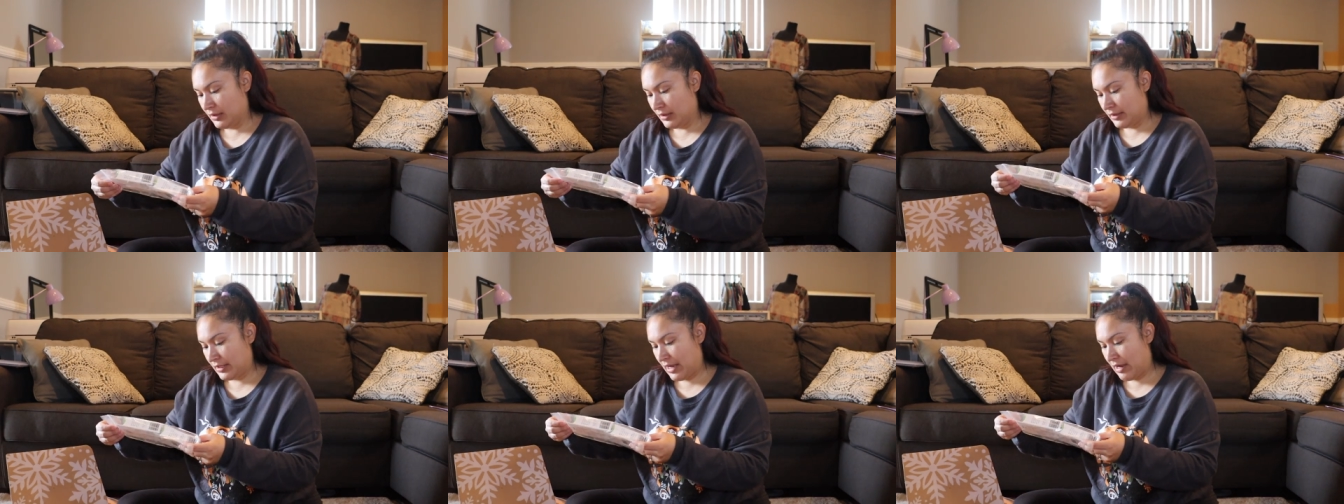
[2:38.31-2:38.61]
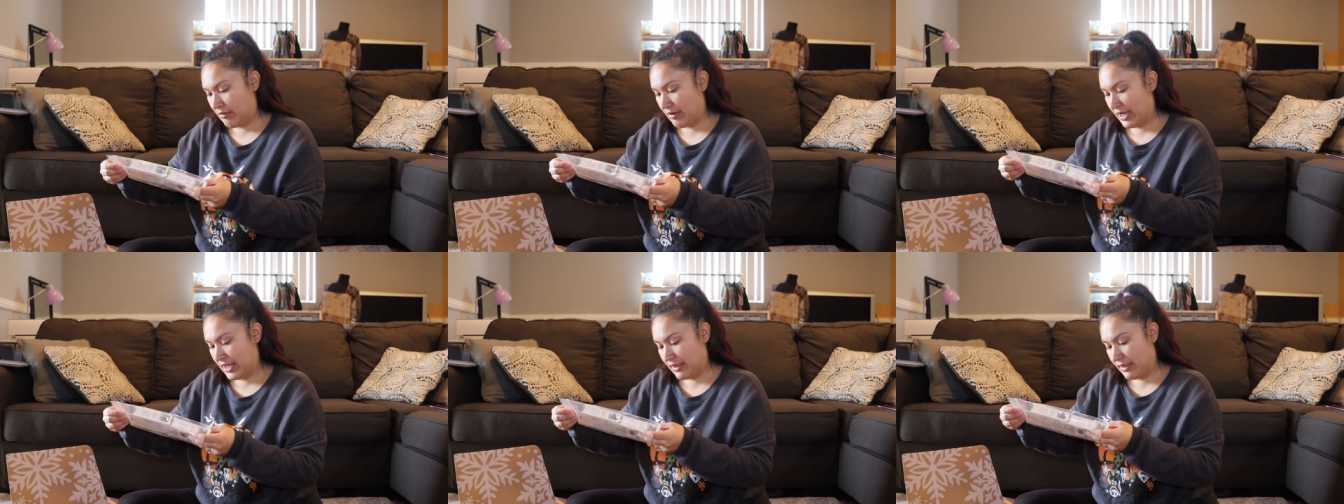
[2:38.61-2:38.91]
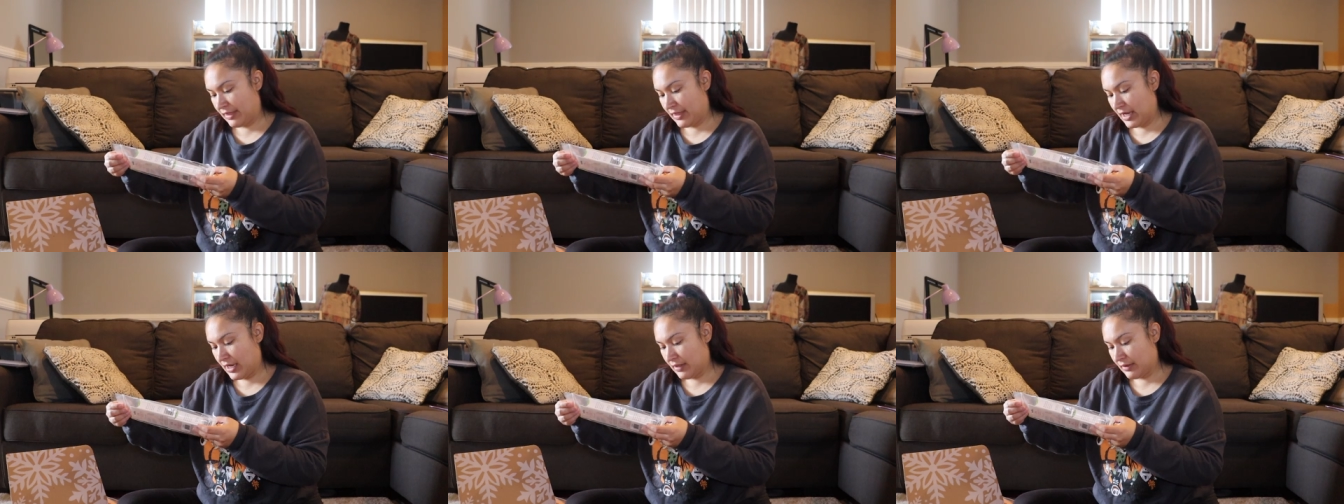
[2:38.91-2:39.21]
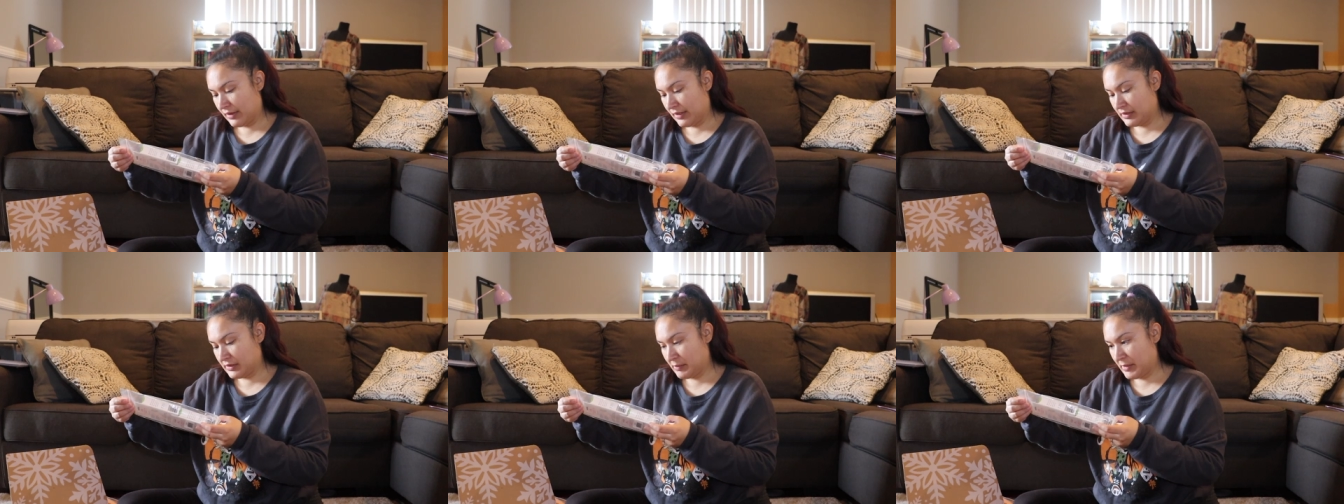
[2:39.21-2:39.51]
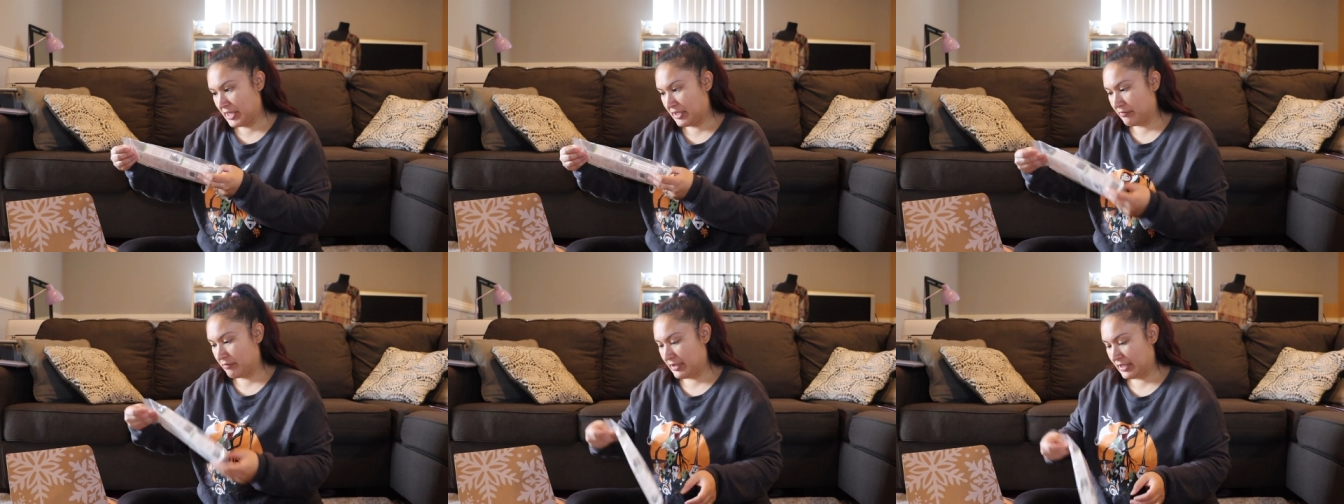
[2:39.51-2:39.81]
Now, I think this
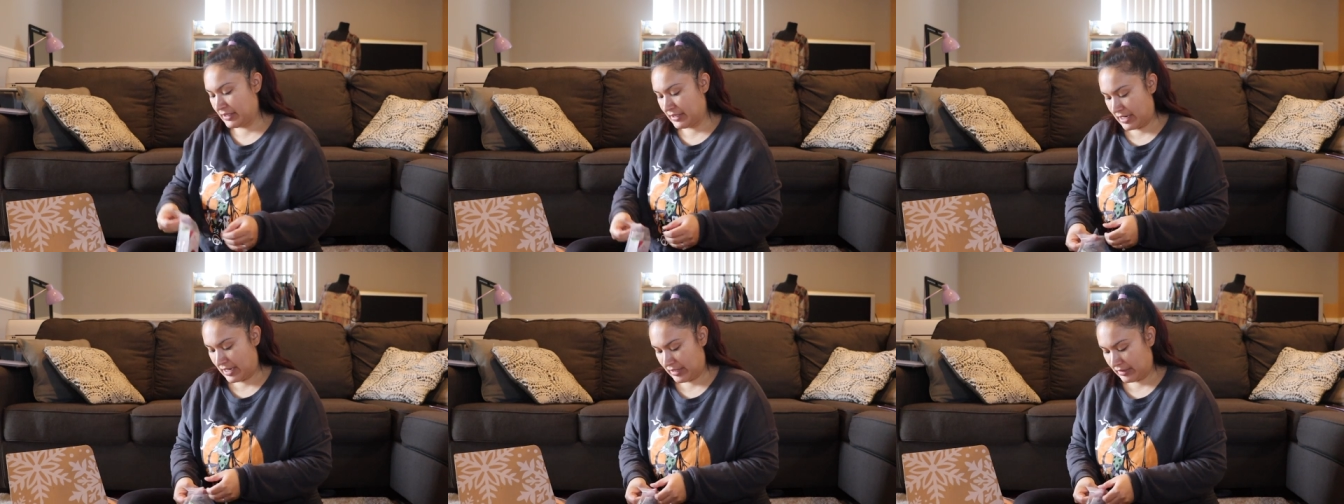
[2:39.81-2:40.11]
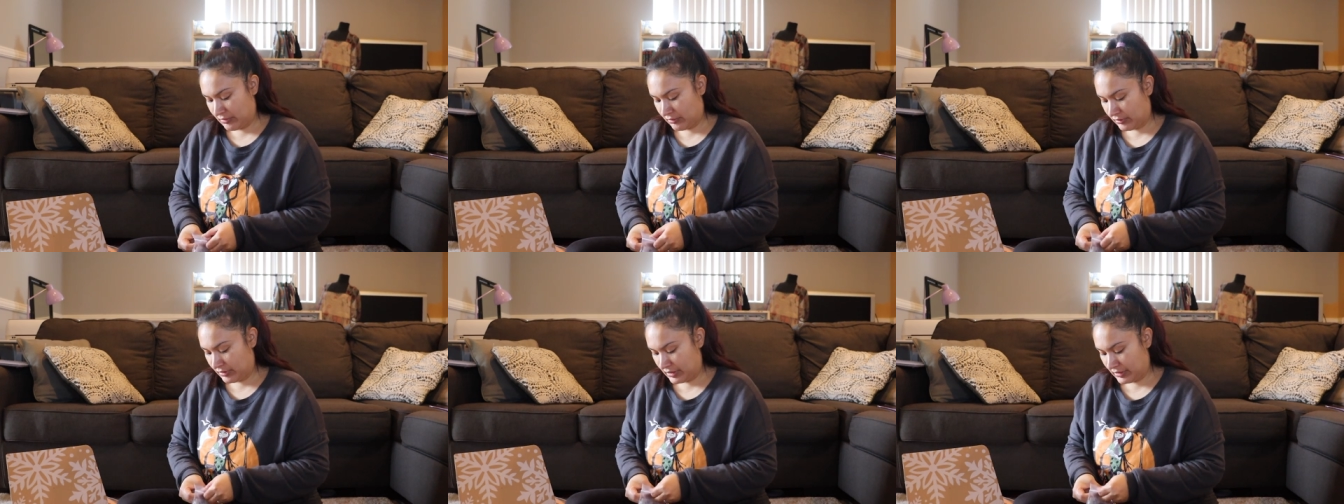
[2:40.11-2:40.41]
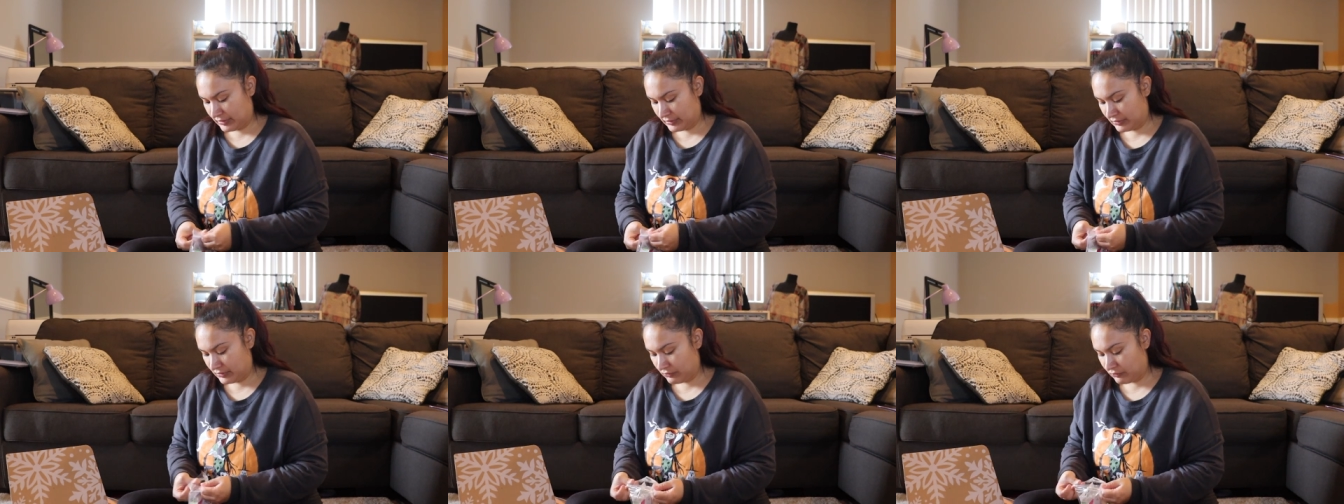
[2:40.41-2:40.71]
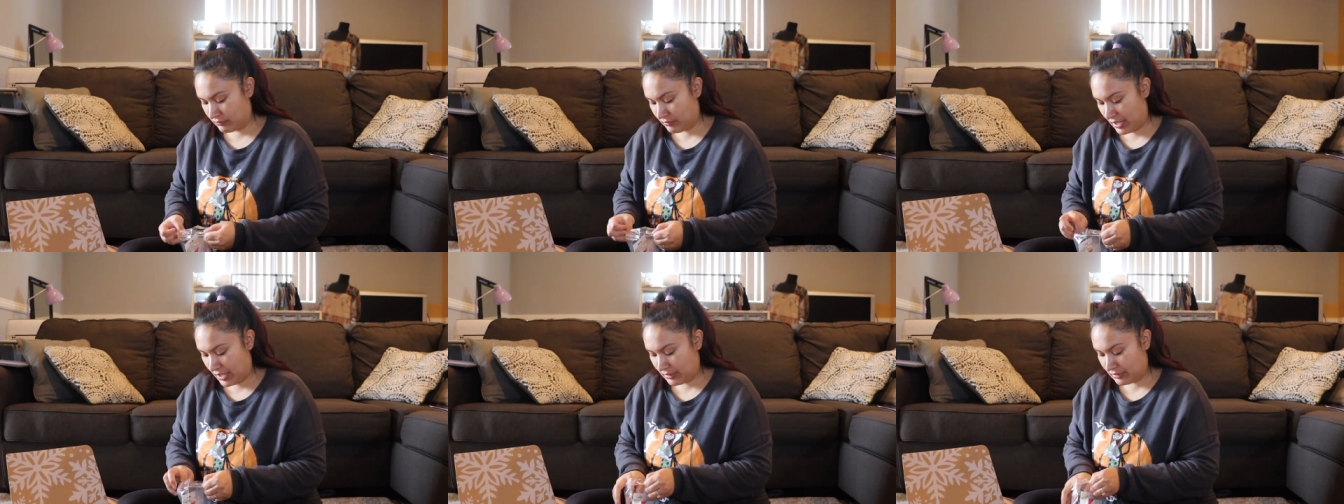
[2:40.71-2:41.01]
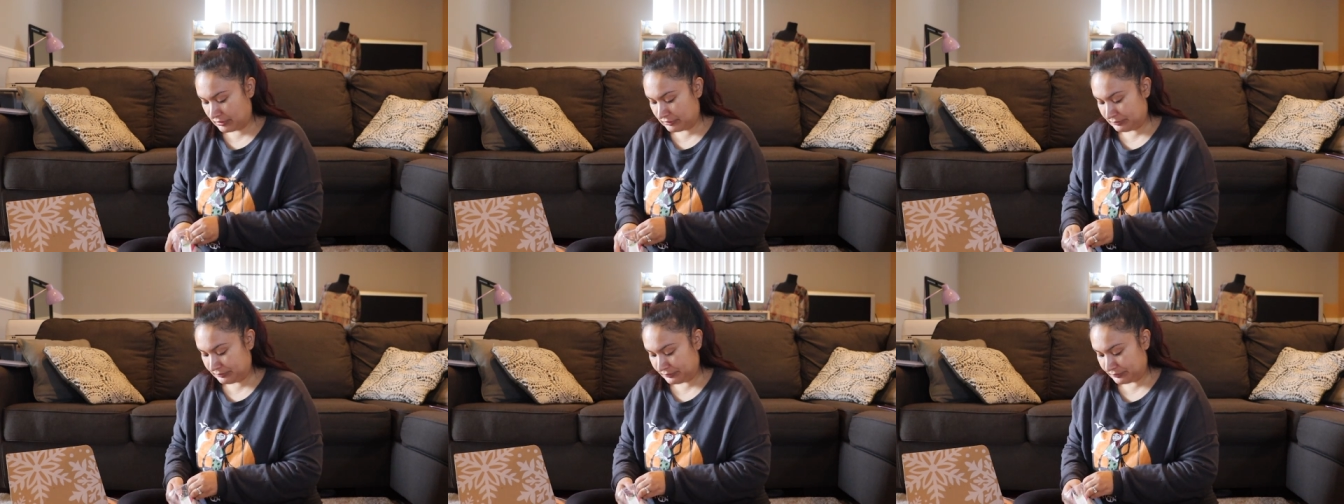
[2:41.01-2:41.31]
might have been an add-on as
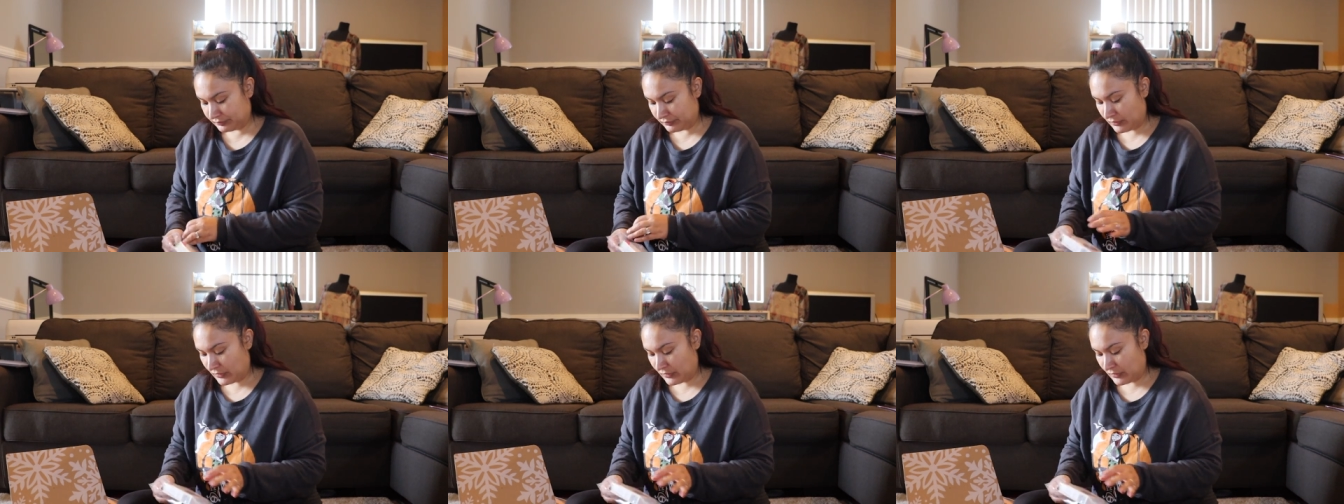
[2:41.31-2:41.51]
well.